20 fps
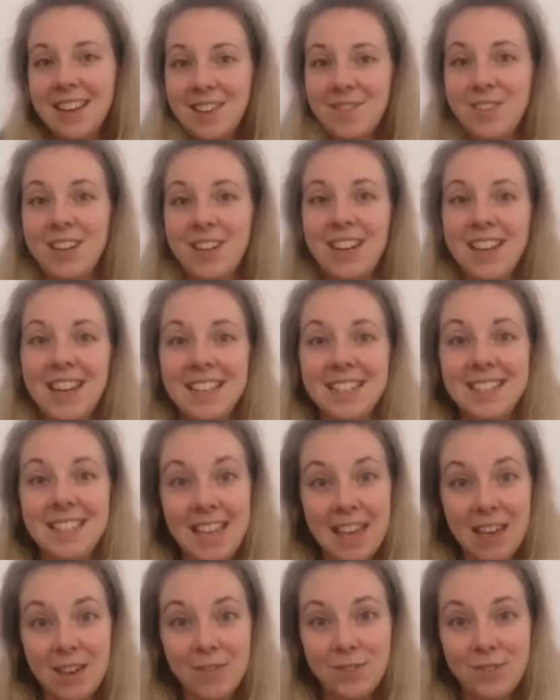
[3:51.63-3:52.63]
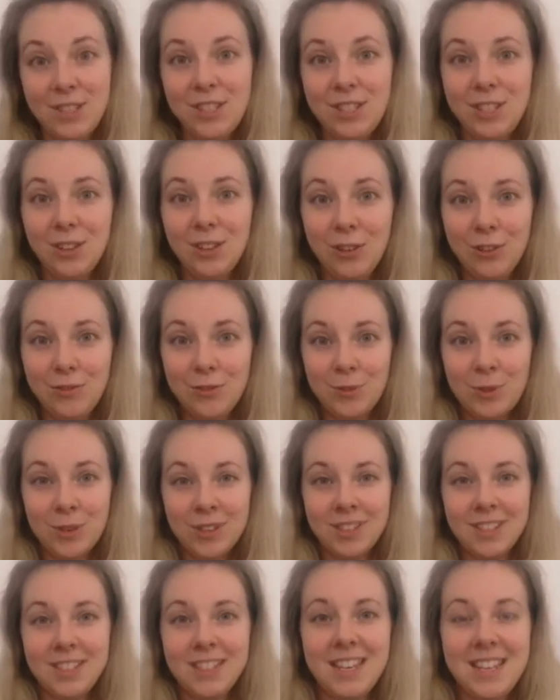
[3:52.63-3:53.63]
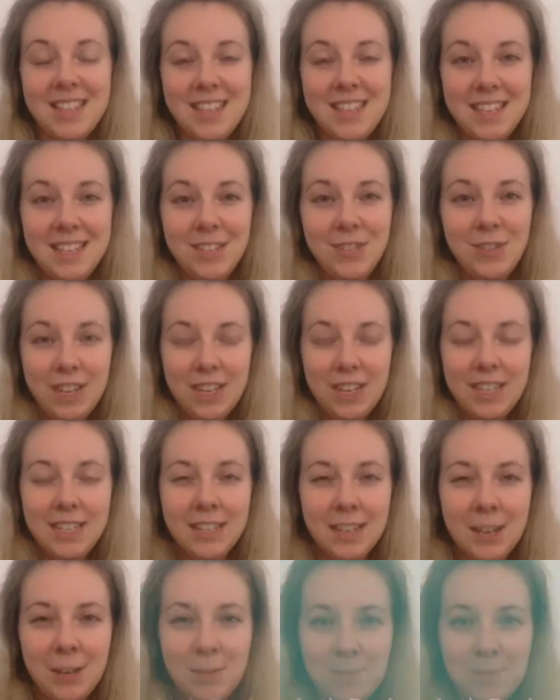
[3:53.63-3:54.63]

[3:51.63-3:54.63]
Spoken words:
given as gifts to loved ones at this tricky time.